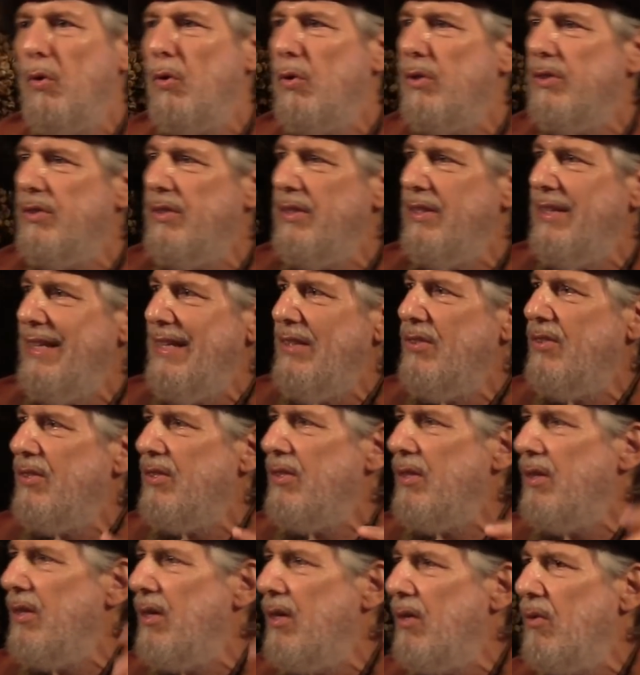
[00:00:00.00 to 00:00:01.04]
or
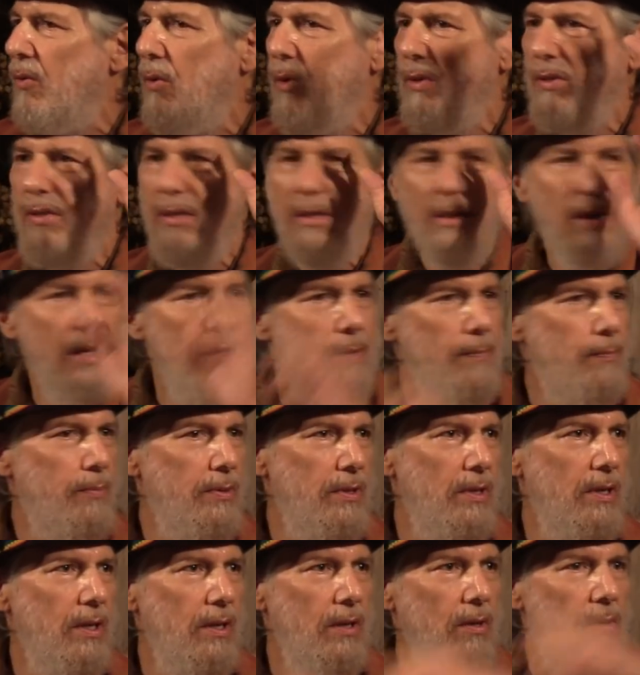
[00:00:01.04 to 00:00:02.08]
Dniester or
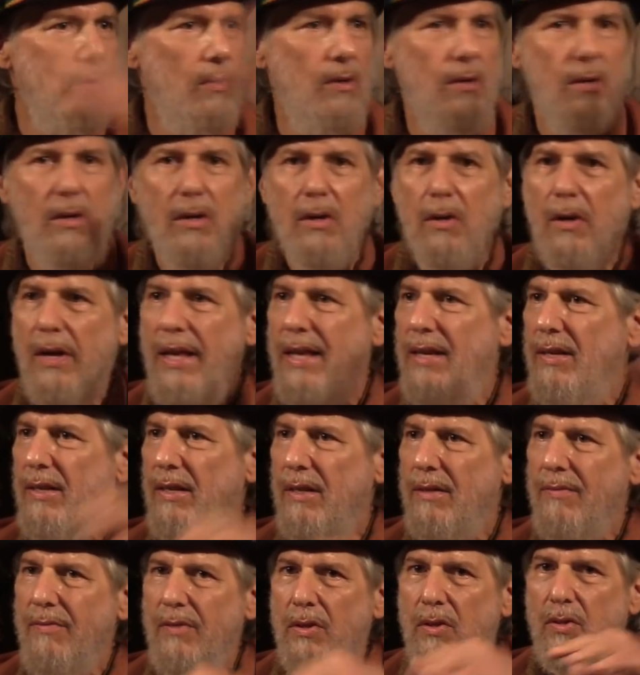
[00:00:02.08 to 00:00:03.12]
Dnieper or
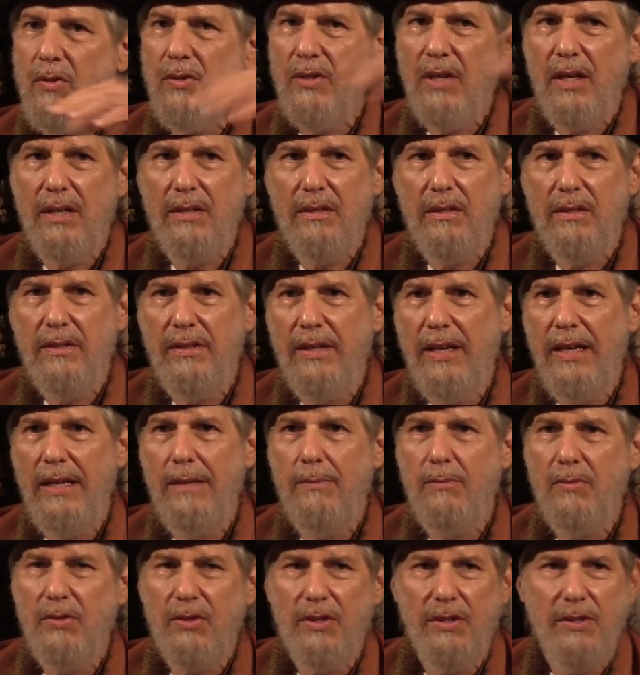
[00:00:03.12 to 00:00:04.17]
any of those other
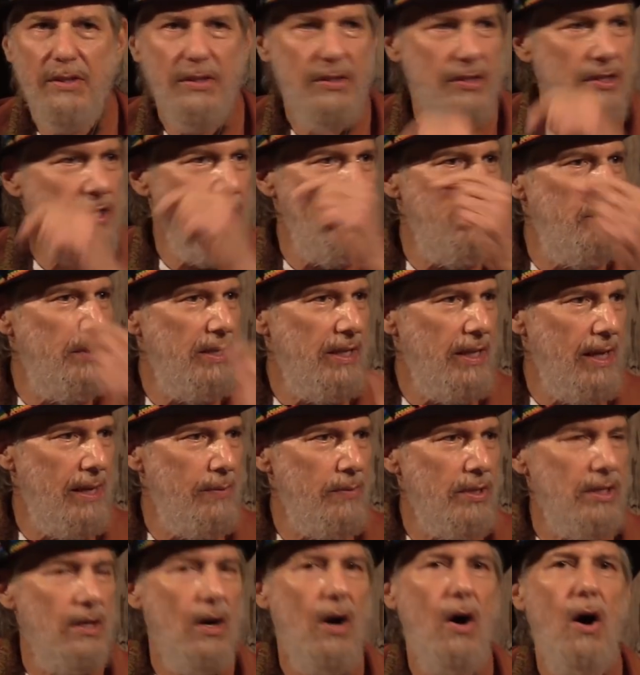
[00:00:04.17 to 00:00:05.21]
names. And the D
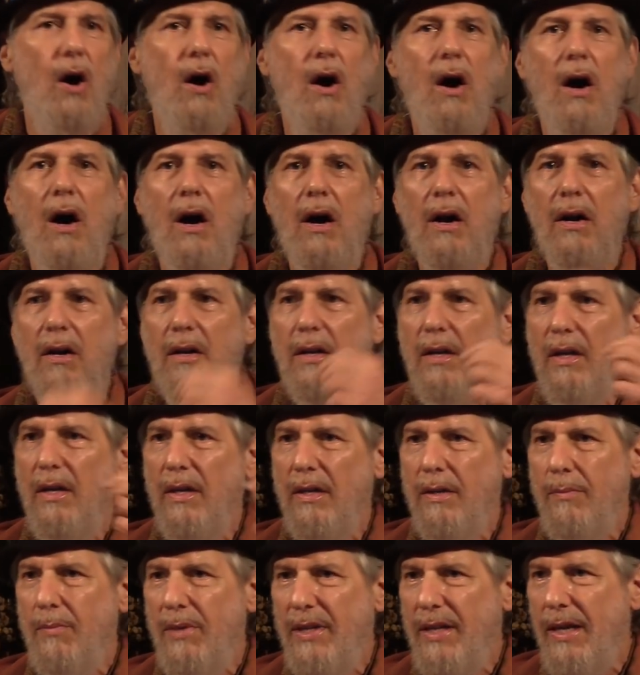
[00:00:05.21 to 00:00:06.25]
became an R,
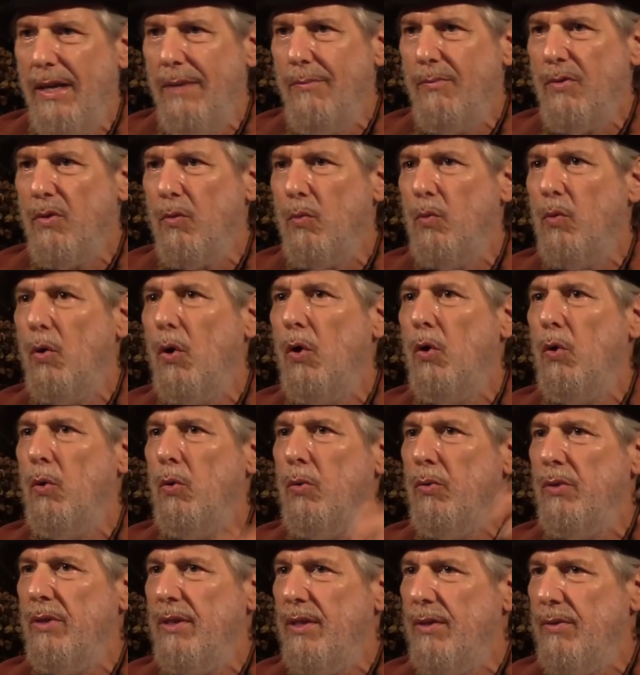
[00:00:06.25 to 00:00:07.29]
became the
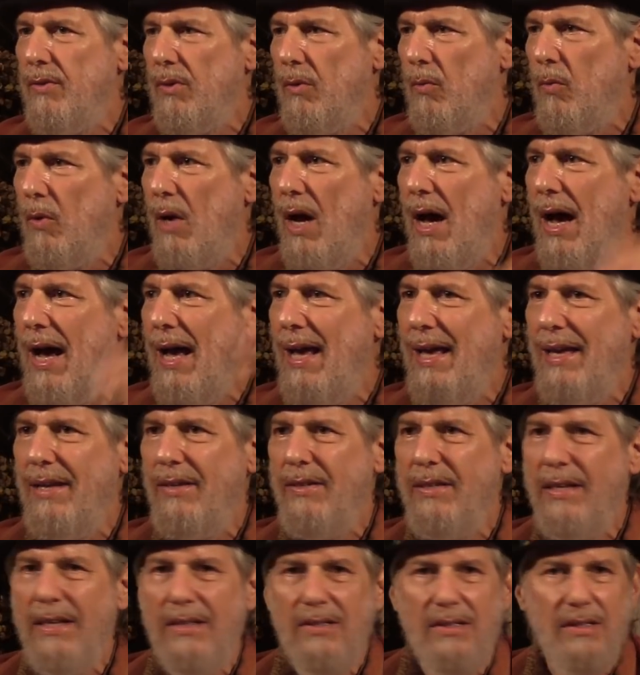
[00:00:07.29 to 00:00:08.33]
Rhone and the
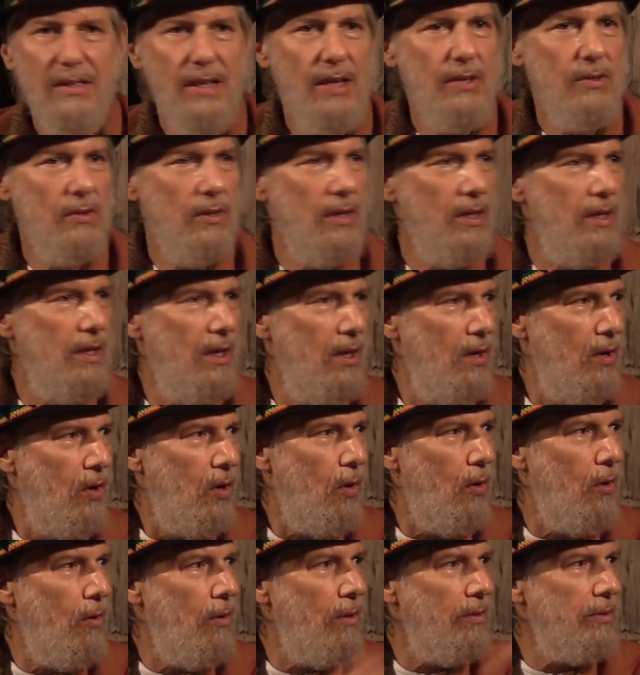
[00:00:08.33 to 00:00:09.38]
Rhine, etc.
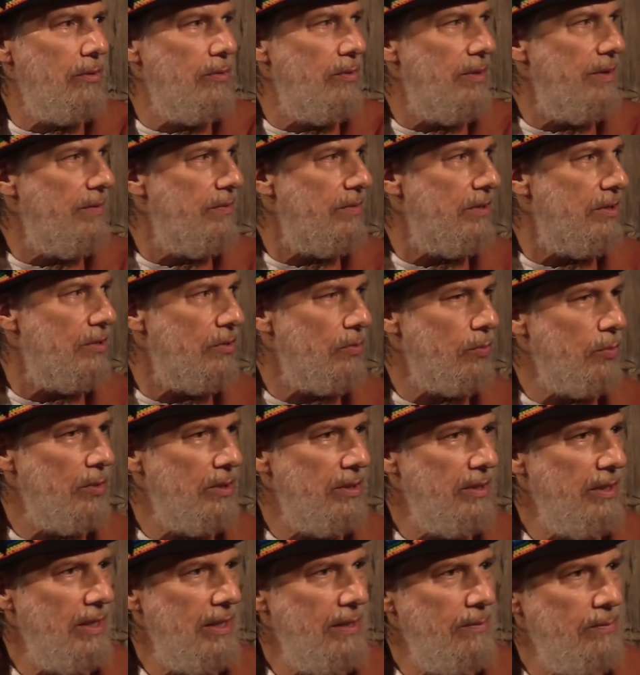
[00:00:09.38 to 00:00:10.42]
All the rivers
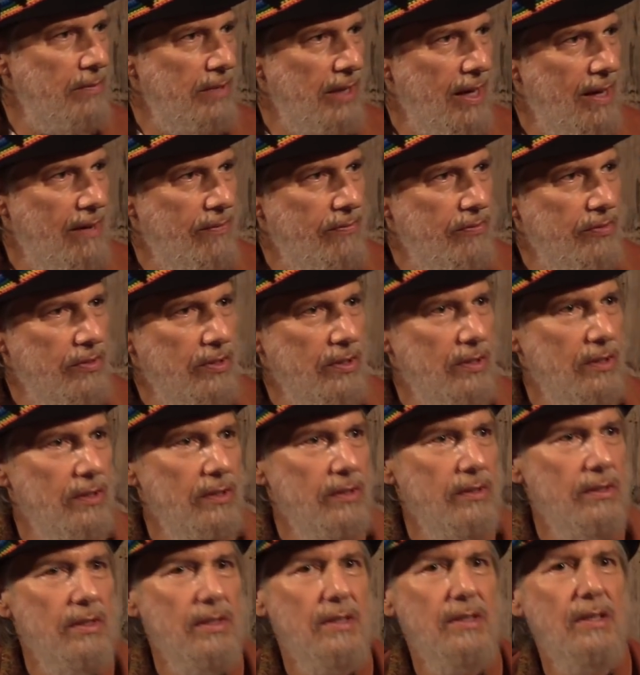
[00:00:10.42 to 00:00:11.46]
were named
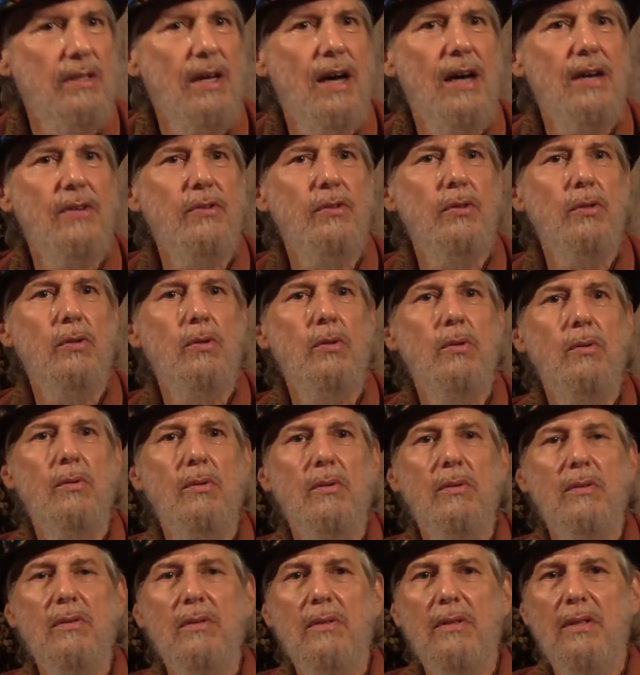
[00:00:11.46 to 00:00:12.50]
after the
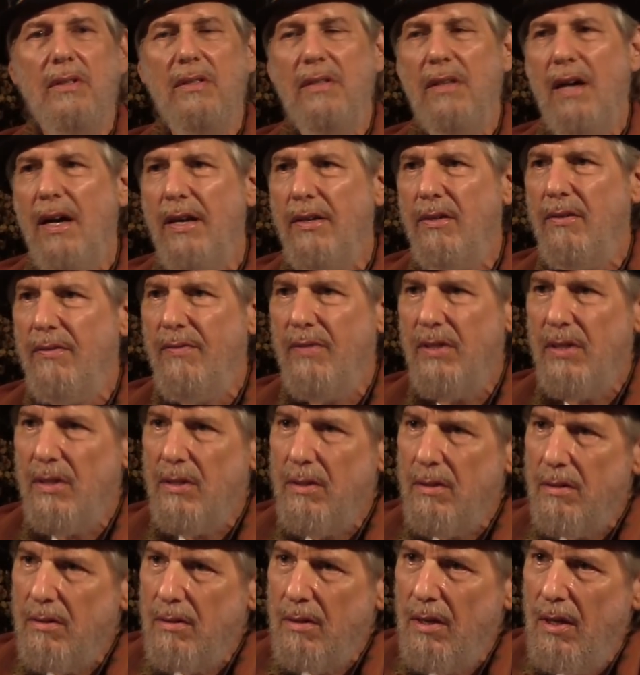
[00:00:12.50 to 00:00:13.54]
Danu, the
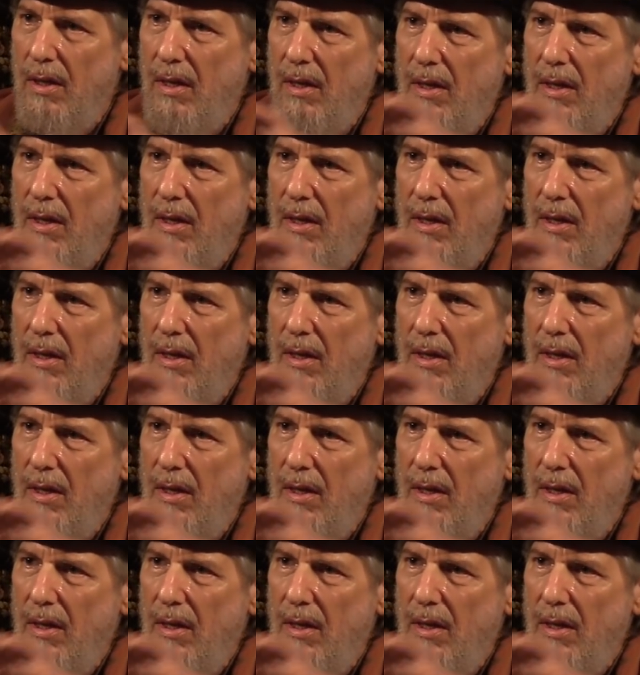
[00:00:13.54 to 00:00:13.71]
Danavas.